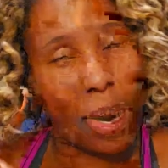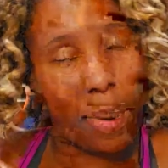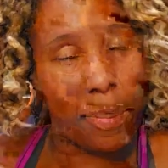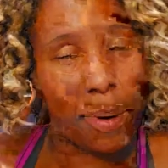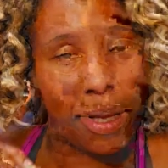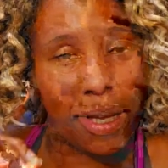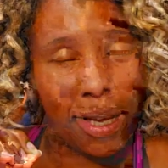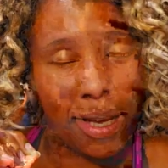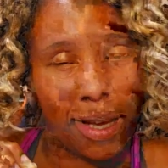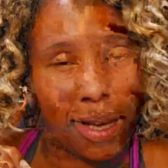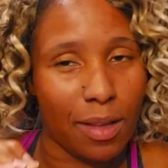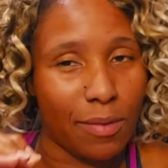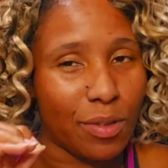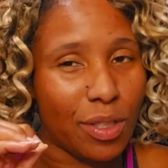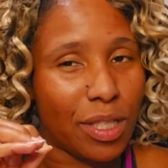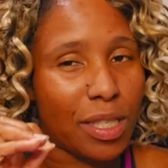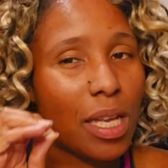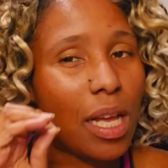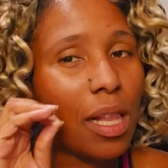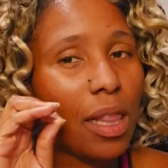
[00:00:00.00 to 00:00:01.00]
I'm going to give
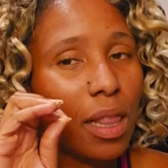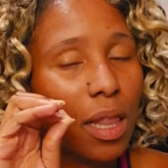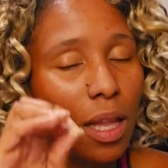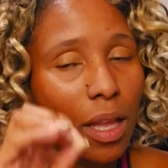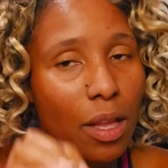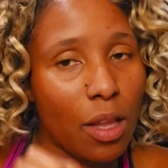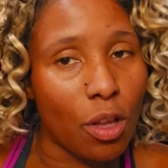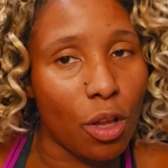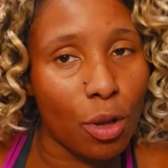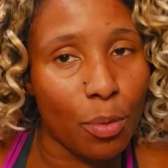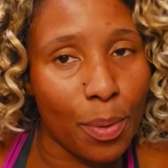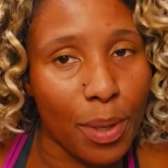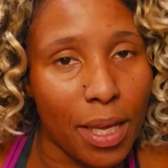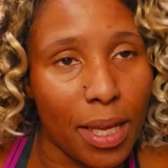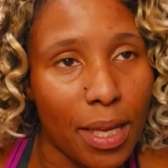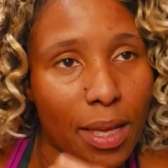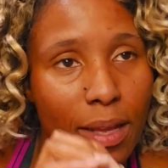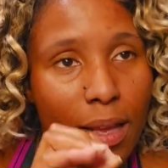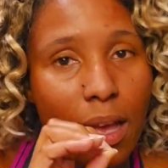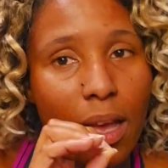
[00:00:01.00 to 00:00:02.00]
just a little
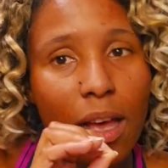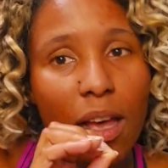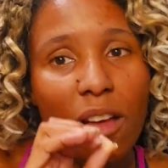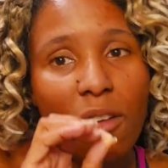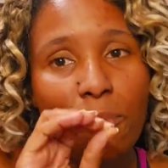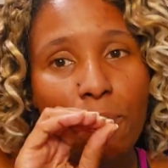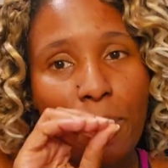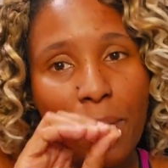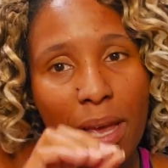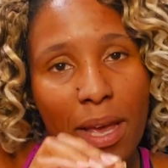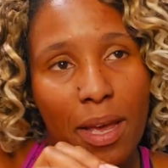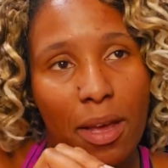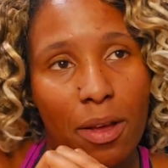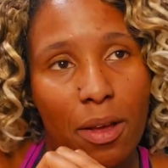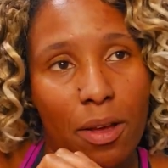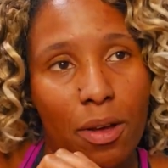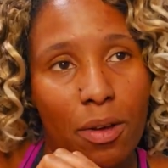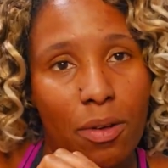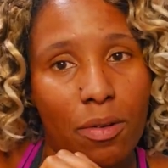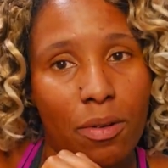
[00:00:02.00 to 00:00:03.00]
bit of
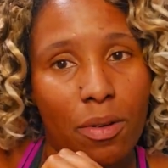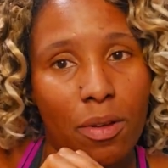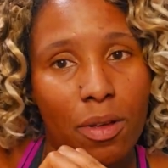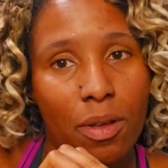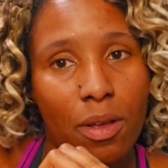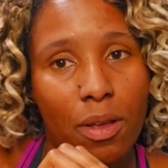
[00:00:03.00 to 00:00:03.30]
bail.